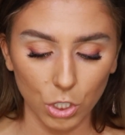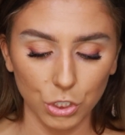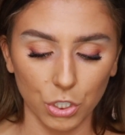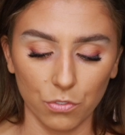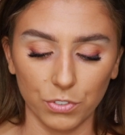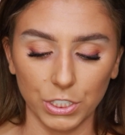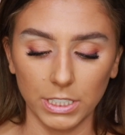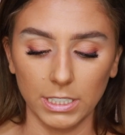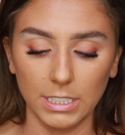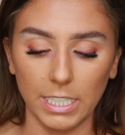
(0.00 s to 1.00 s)
So I'm first
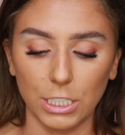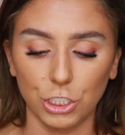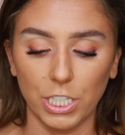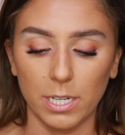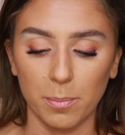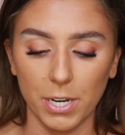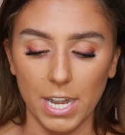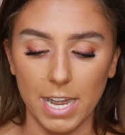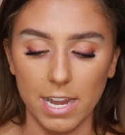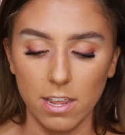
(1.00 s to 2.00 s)
going to take shade number
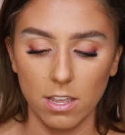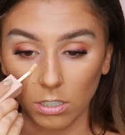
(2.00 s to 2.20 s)
8.